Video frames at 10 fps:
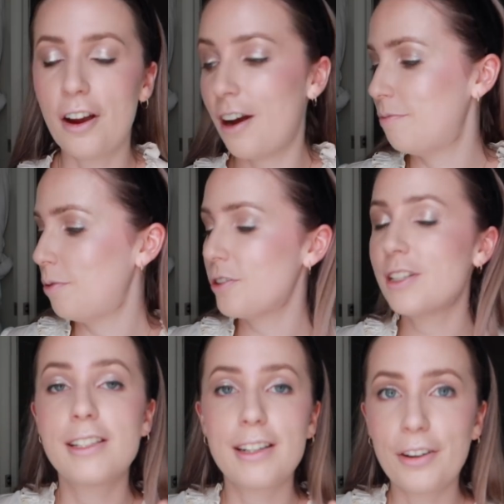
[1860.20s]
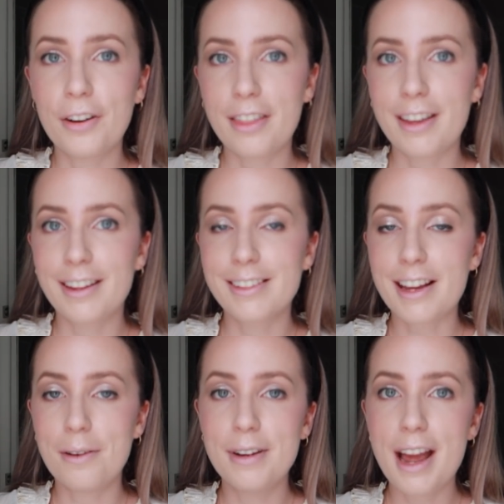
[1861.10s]
I've processed a lot of things.
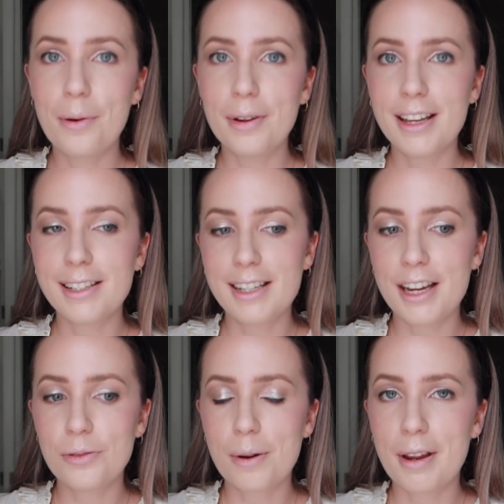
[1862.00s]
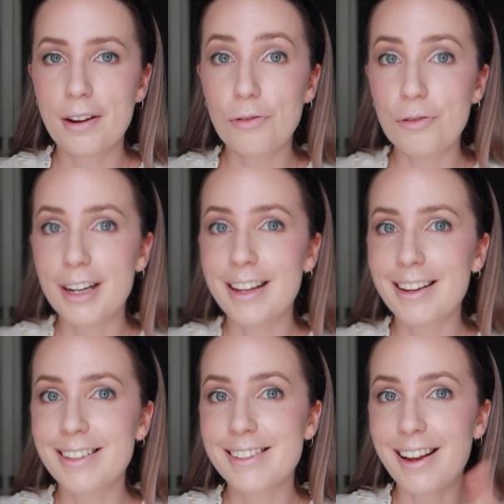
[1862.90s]
I'm now in that stage where I'm like really
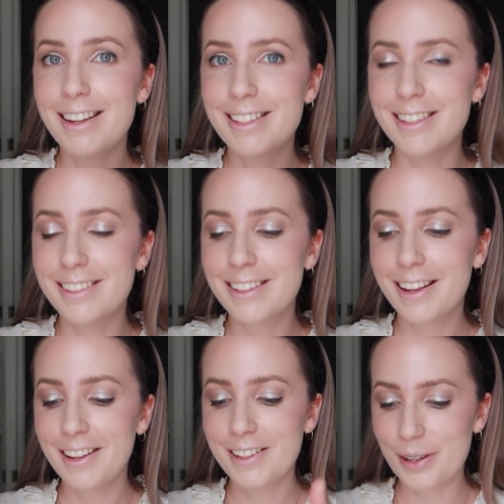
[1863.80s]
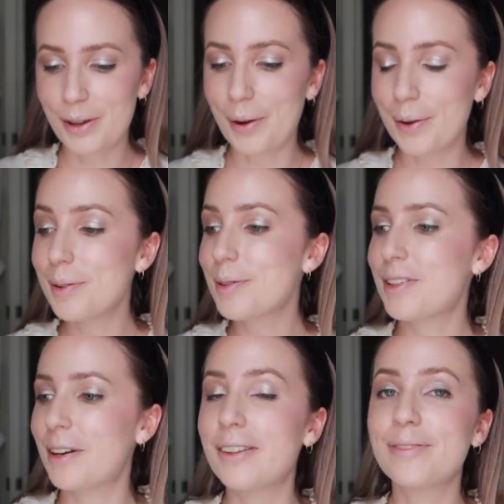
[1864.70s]
excited to go.
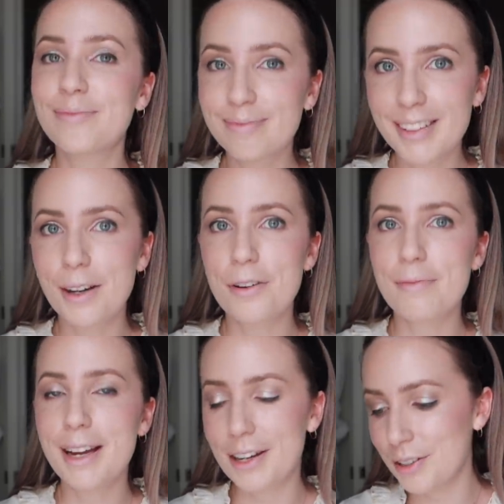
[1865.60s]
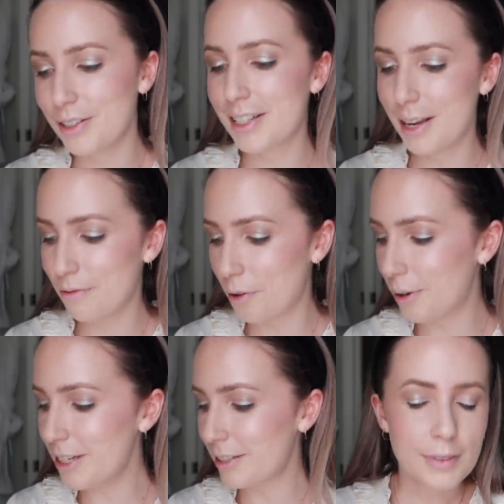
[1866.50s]
So we've made a good step
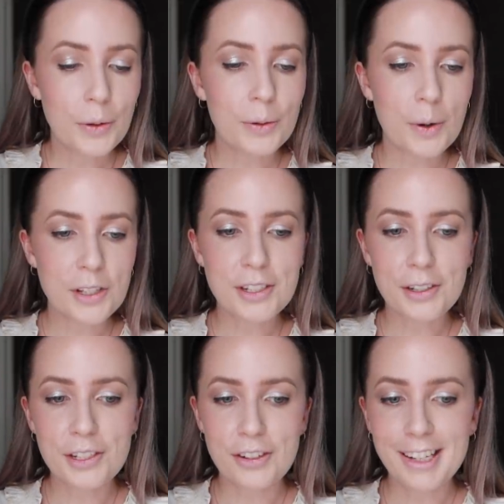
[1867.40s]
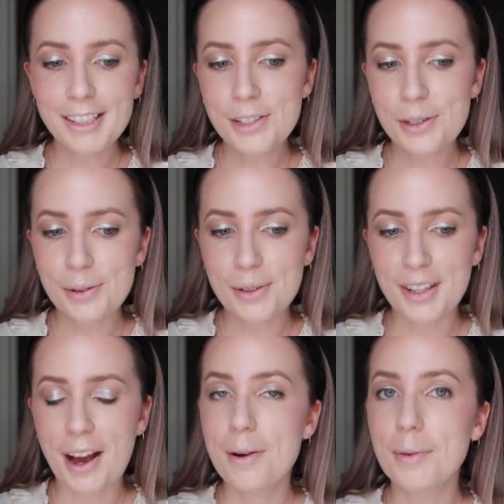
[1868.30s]
forward. Oh, what's an Australian store
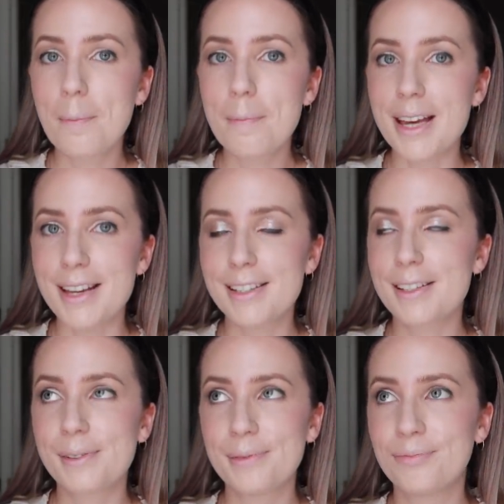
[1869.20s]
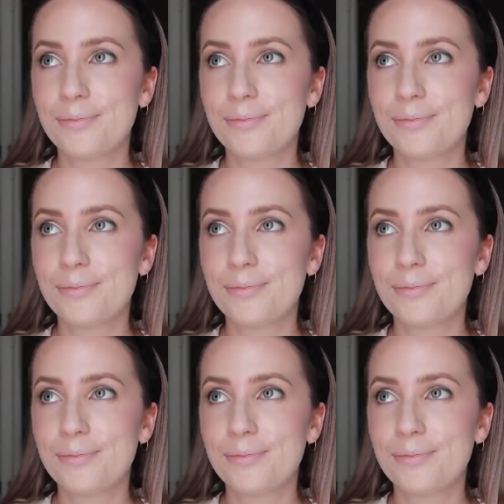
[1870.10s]
that I will miss?